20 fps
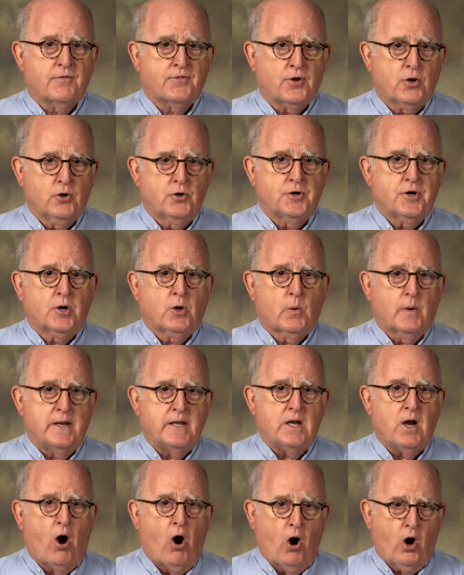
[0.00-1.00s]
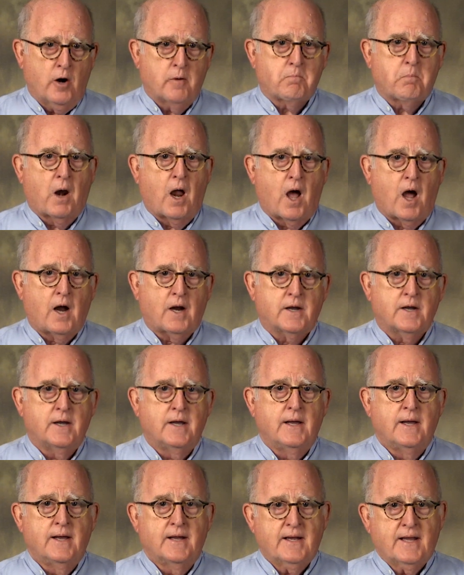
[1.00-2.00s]
Third-degree heart block
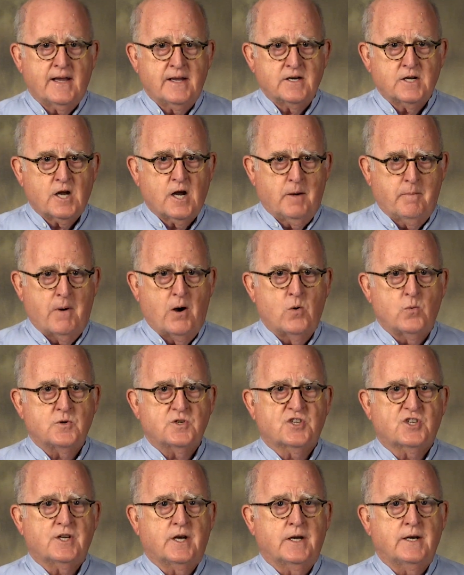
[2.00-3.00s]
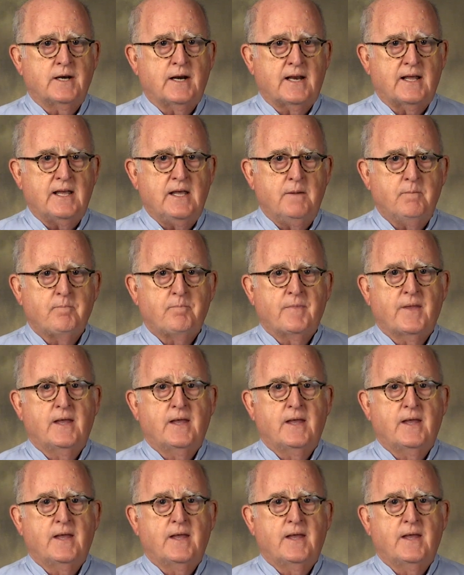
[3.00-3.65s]
can come on suddenly.